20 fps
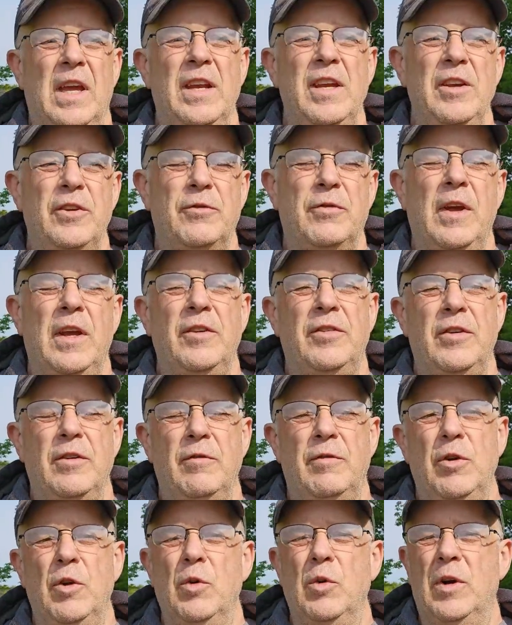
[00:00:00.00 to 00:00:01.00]
An
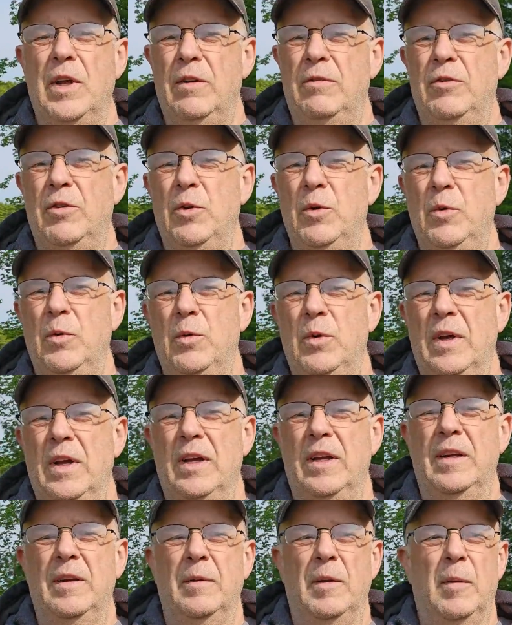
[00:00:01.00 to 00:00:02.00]
east-facing view gives you
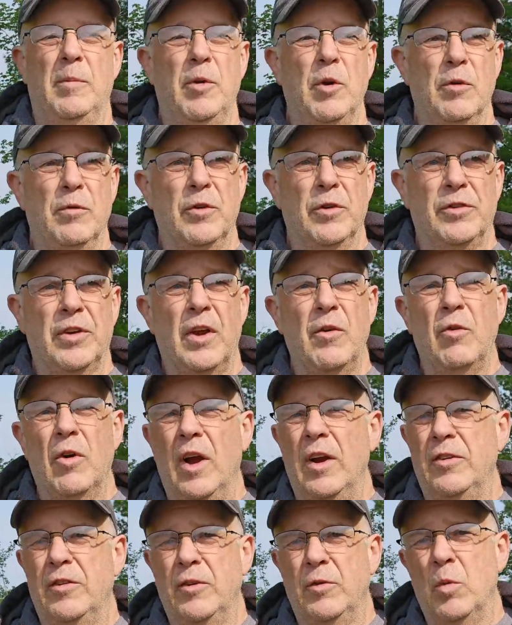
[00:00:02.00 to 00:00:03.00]
a beautiful
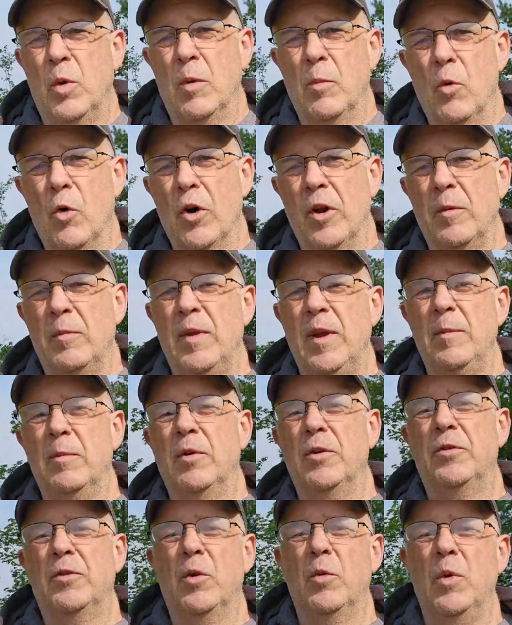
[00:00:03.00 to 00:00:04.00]
sunrises. We're morning
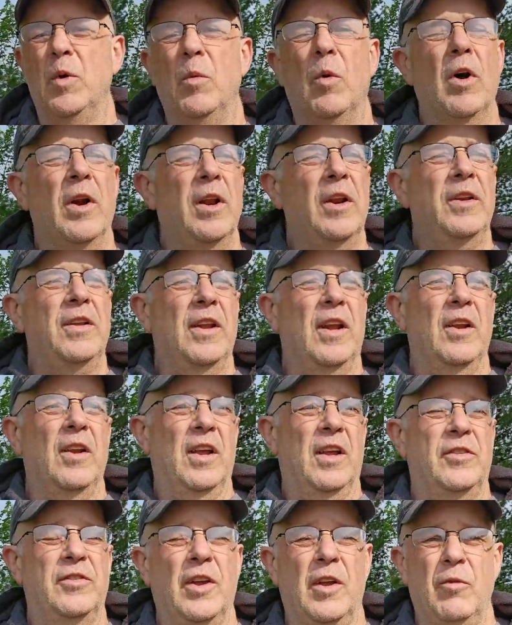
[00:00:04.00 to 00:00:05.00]
people, so we wanted
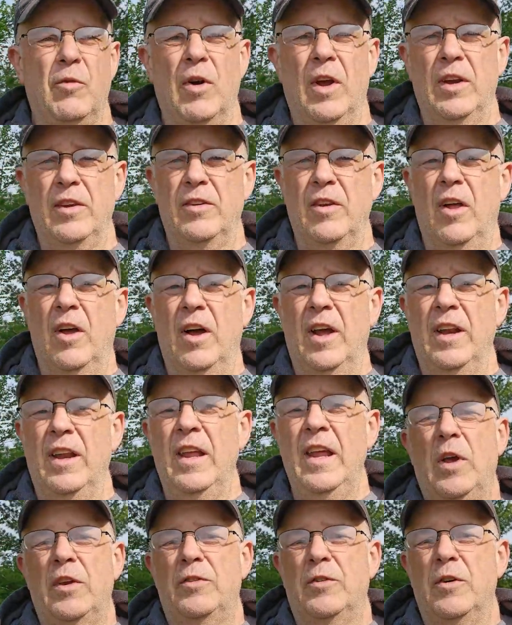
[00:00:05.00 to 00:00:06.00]
a sunrise lot.
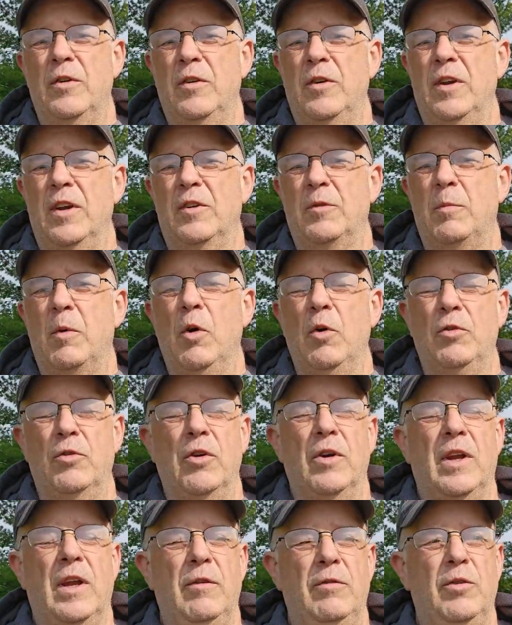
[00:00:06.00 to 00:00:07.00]
Western
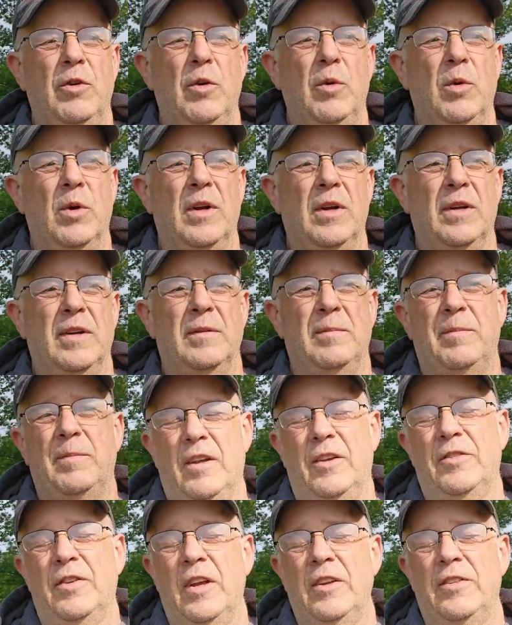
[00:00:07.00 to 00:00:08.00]
exposure gives you
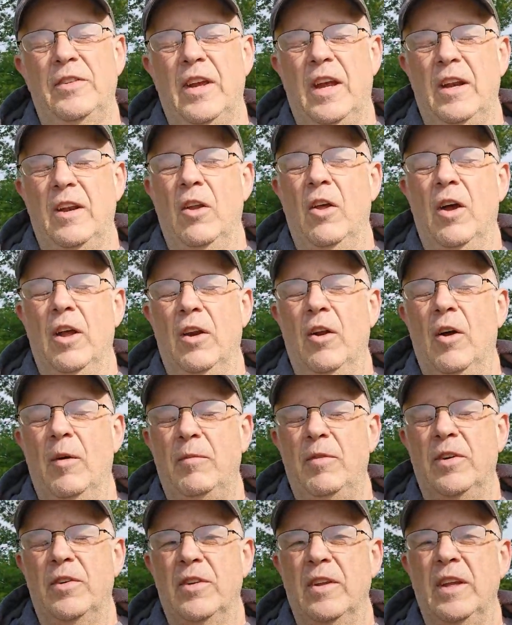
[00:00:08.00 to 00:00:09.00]
a sunset lot,
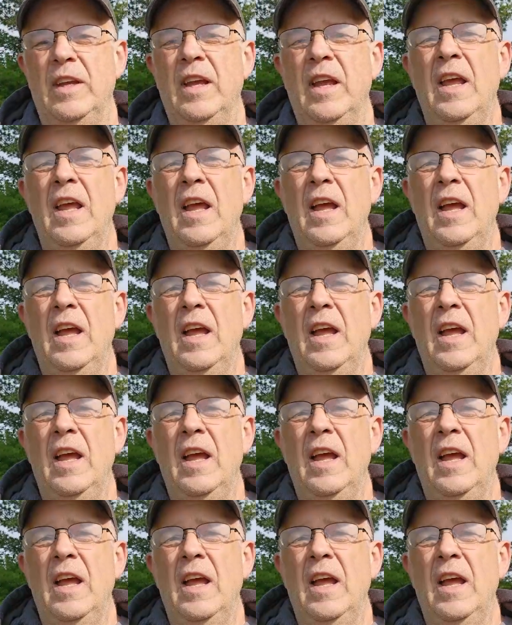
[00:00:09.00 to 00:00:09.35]
obviously.